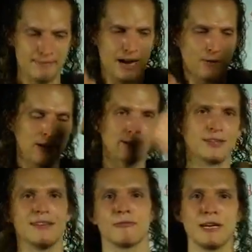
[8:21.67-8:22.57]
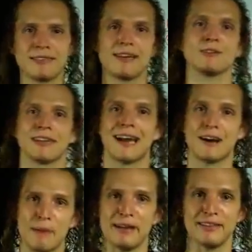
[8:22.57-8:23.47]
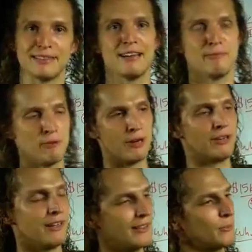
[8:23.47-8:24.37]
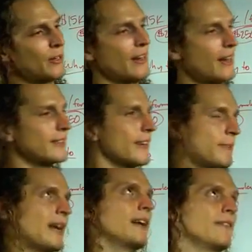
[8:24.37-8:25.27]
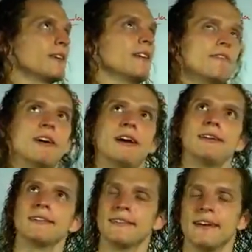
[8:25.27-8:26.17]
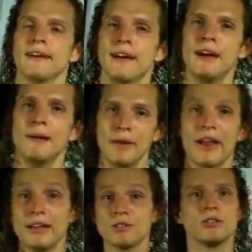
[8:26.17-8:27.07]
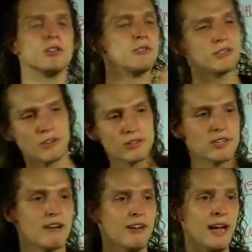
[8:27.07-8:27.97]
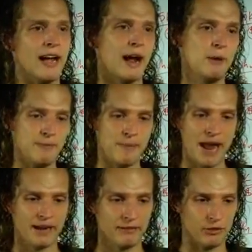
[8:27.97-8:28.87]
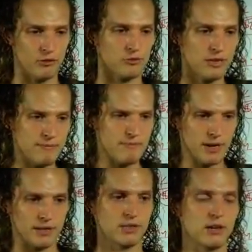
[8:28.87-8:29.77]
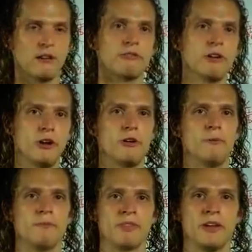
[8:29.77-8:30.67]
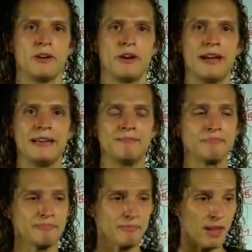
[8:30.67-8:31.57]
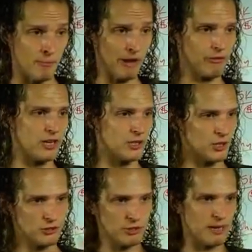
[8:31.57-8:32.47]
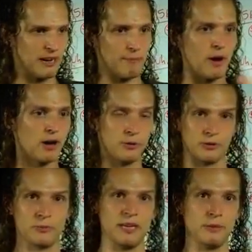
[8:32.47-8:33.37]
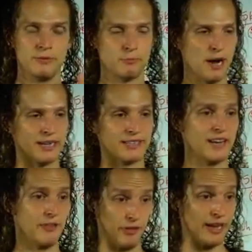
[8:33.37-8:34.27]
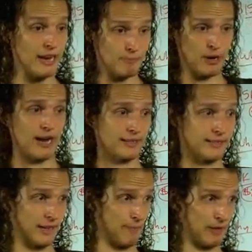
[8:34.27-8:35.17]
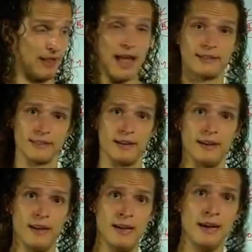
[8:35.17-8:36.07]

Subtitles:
Back when I used to lift weights, I used to care about this stuff before I realized one day I was like, man, I never get in fights, But then I used to do all this stuff. I went back after 3 months of Kung Fu, right? My friends used to be on a par with me. We practiced together. They kept practicing up in Alaska.